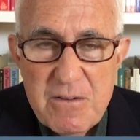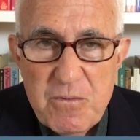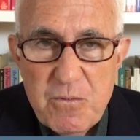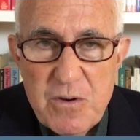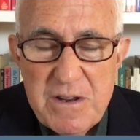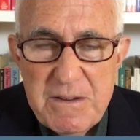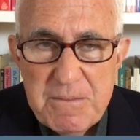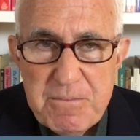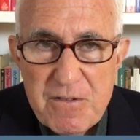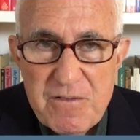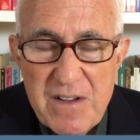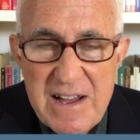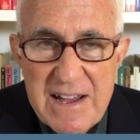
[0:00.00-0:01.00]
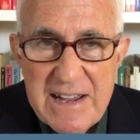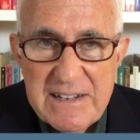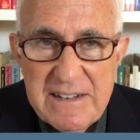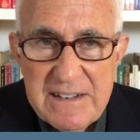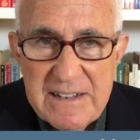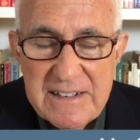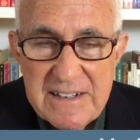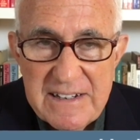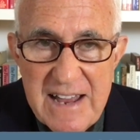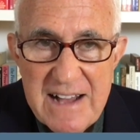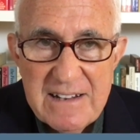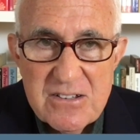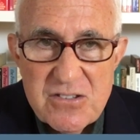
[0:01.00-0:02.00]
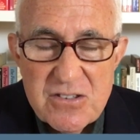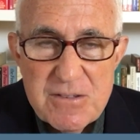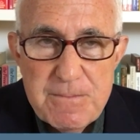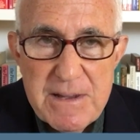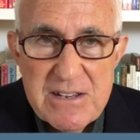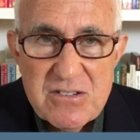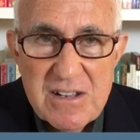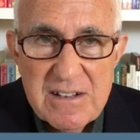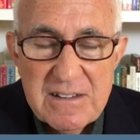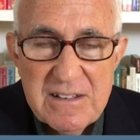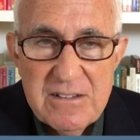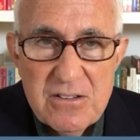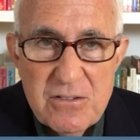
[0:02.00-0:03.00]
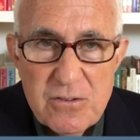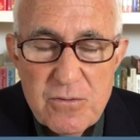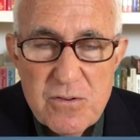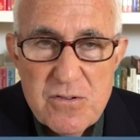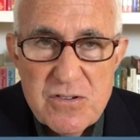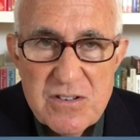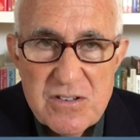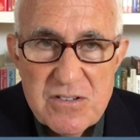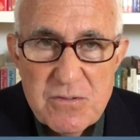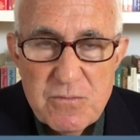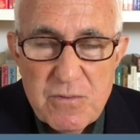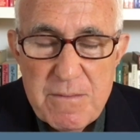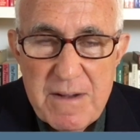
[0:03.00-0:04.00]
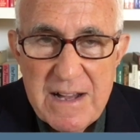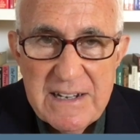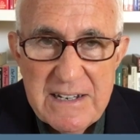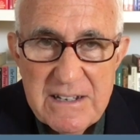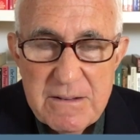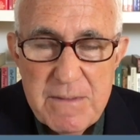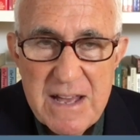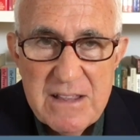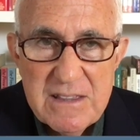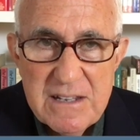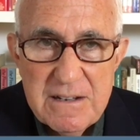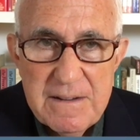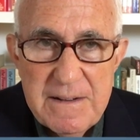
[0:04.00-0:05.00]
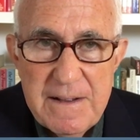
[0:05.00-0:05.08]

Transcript: We provide an analysis based on Lyndon LaRouche's Riemannian method